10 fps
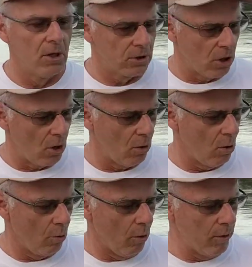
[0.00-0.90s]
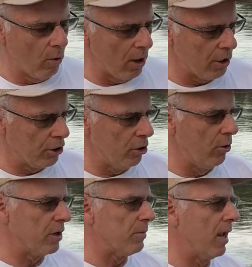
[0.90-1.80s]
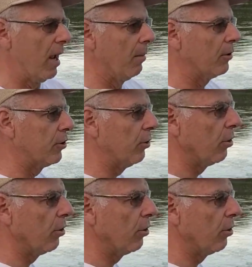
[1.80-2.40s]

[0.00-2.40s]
So what we want to do is be able to